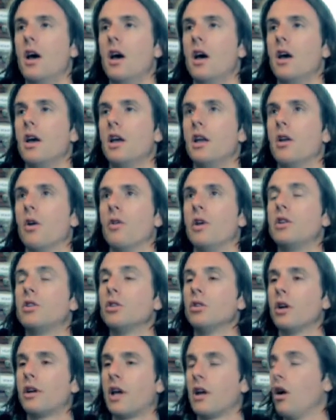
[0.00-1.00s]
they
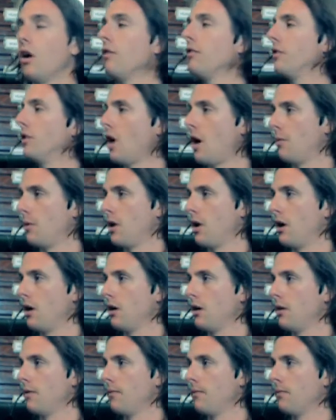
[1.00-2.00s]
should look at all phenomena.
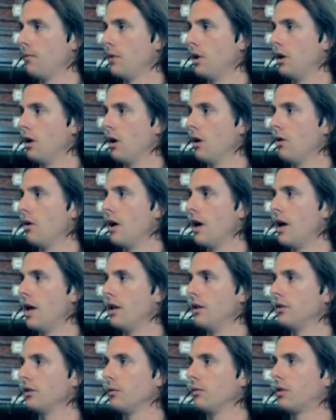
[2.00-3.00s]

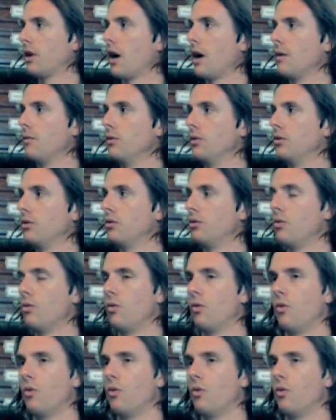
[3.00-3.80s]
And sometimes,